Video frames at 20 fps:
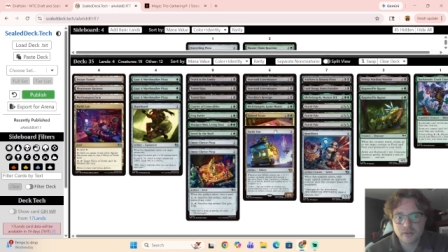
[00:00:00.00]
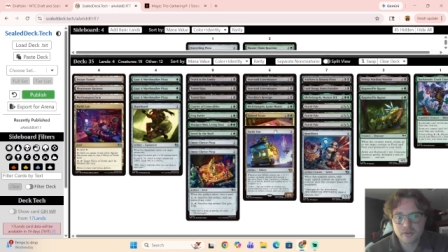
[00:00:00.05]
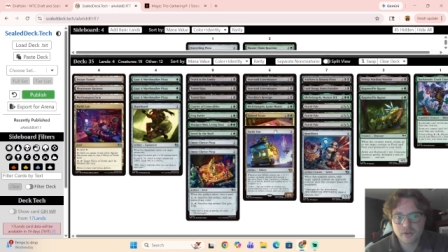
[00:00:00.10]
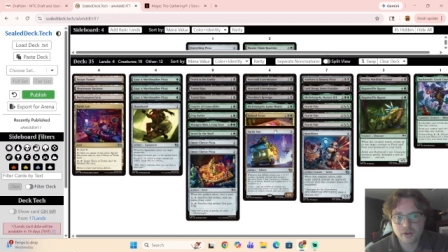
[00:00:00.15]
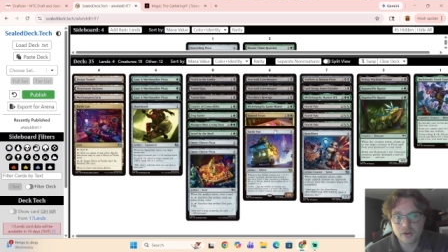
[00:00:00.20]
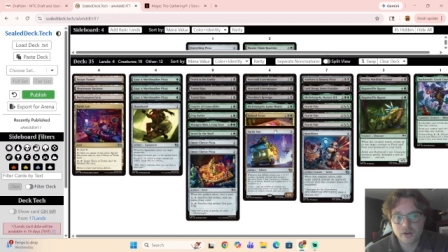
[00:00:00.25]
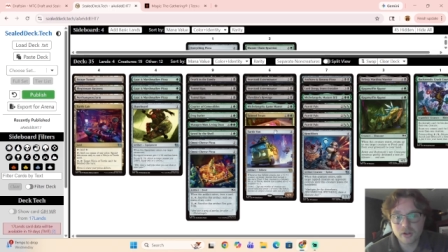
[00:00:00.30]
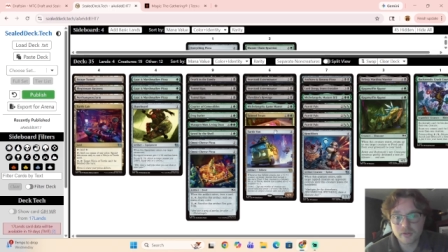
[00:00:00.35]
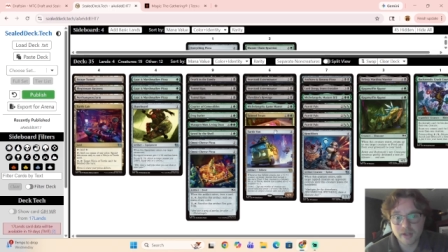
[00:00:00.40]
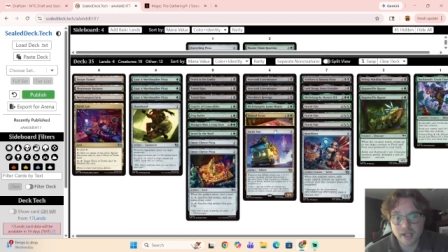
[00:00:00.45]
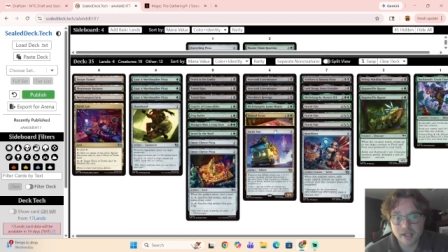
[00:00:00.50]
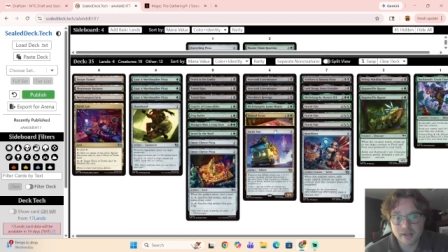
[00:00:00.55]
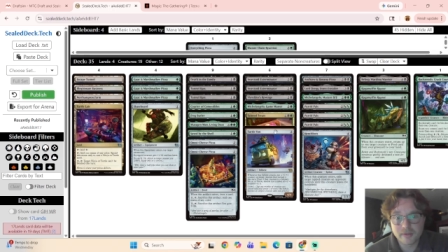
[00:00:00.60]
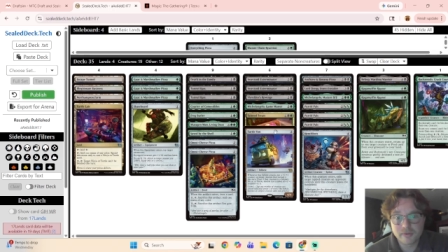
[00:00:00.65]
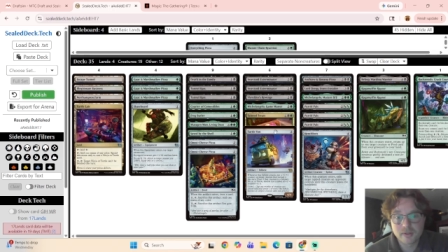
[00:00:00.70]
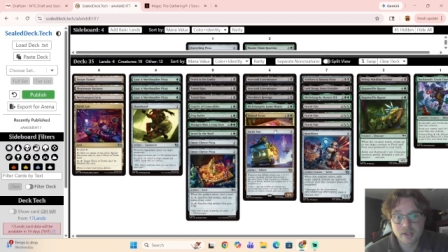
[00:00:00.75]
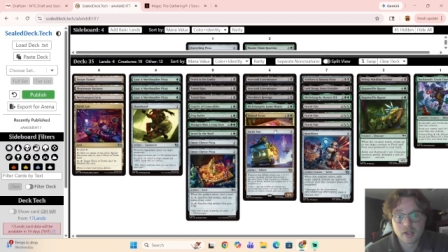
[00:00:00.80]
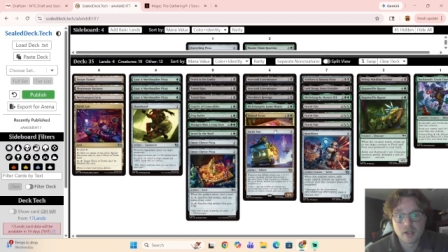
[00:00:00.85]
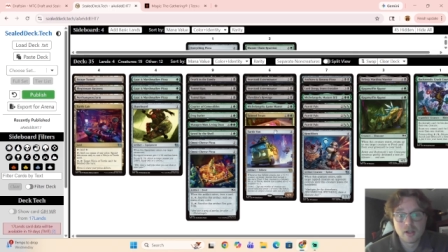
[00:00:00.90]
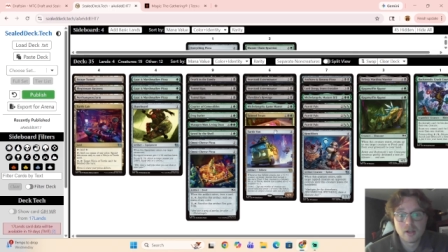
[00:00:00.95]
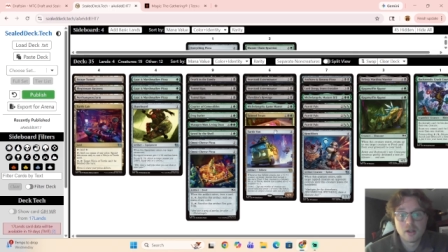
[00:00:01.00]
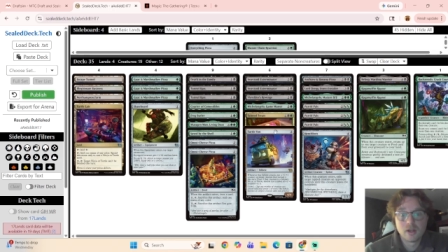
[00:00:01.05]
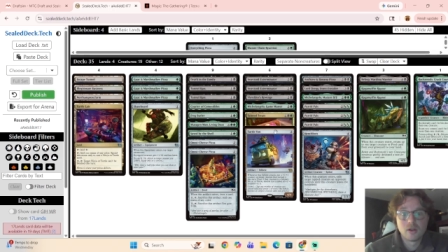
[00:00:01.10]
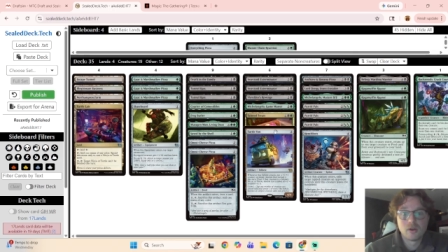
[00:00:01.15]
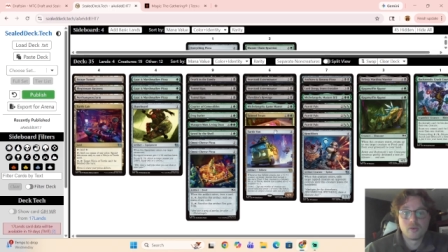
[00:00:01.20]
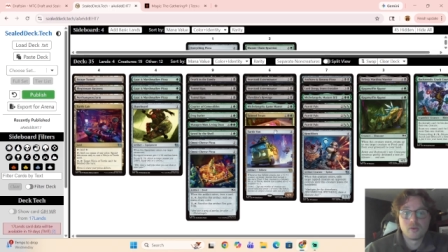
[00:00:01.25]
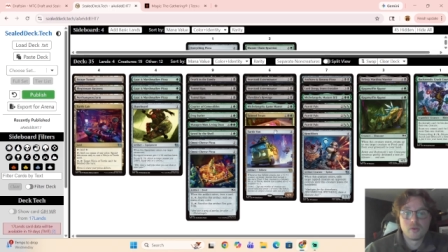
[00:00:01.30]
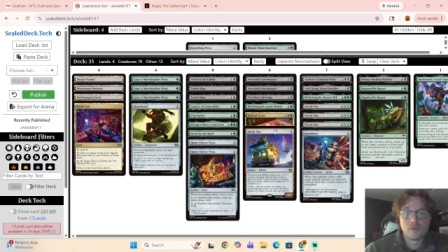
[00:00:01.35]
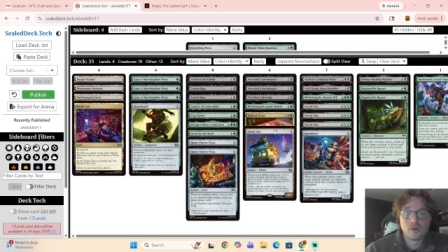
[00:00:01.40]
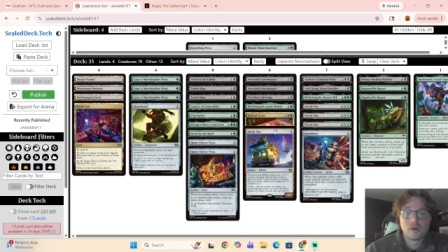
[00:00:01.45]
Turtle Van.
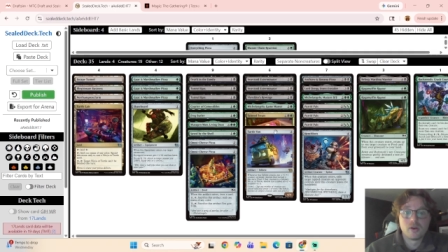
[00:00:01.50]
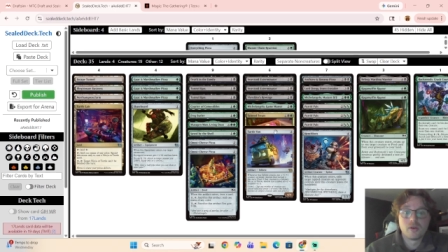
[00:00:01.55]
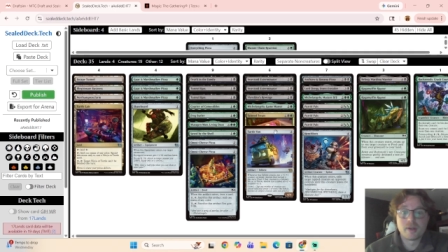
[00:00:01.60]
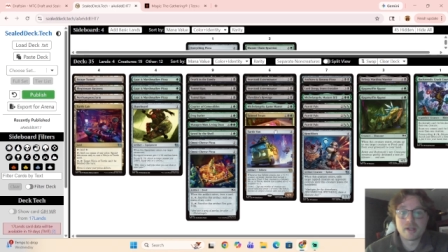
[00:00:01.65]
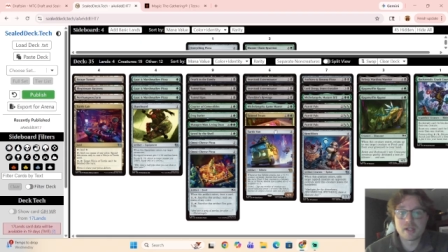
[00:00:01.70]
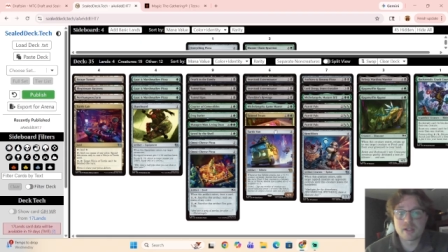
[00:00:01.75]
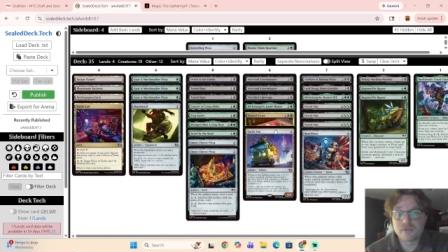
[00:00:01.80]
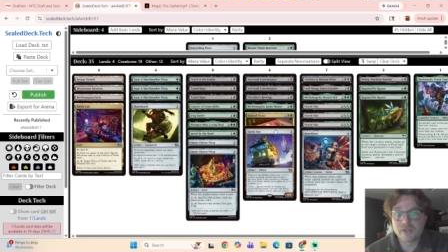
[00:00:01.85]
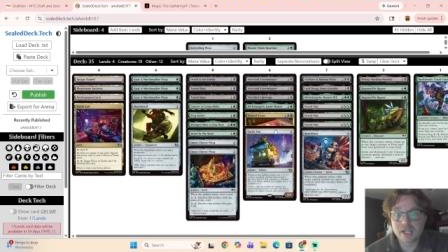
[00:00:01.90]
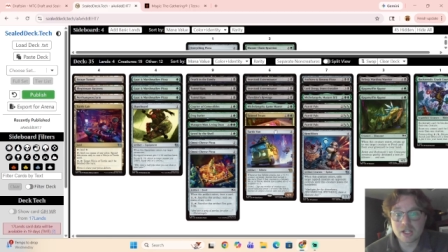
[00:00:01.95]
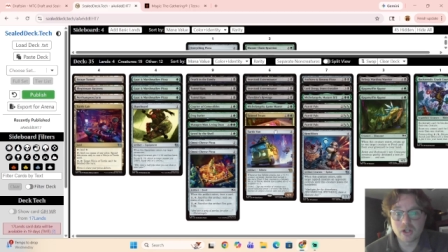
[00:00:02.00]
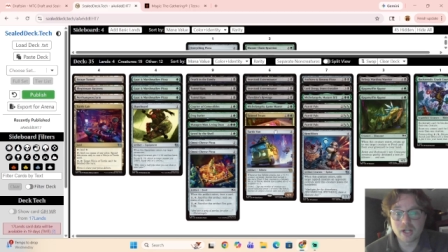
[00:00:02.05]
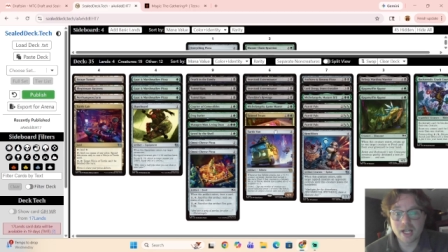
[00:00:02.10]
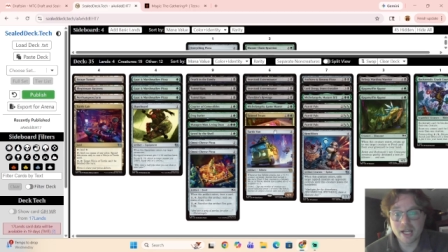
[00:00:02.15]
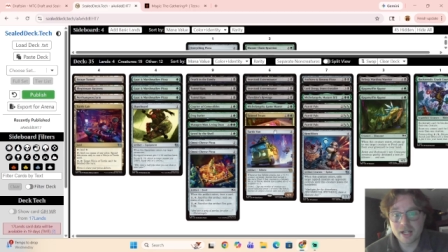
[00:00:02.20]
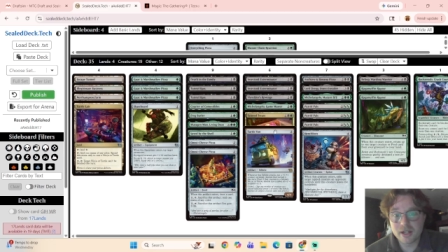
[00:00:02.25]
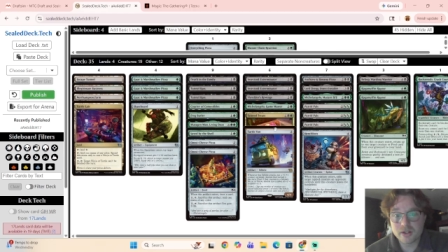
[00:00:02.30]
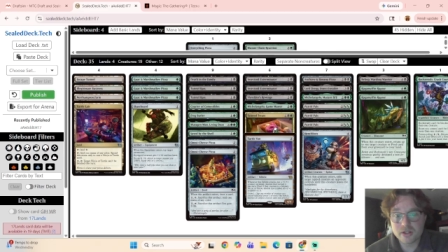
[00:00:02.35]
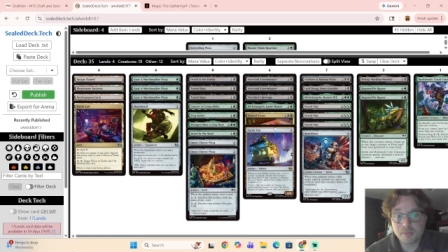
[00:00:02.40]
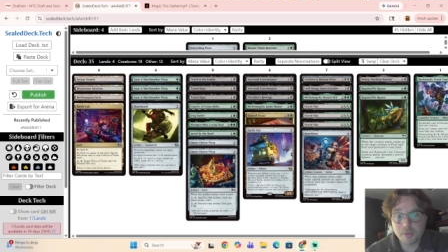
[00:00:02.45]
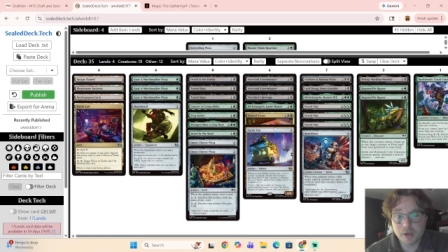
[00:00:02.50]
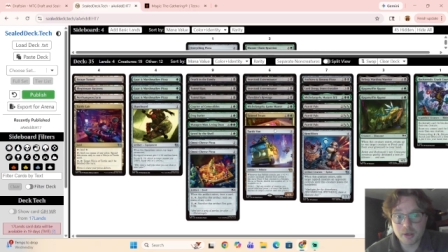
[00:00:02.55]
When this vehicle enters,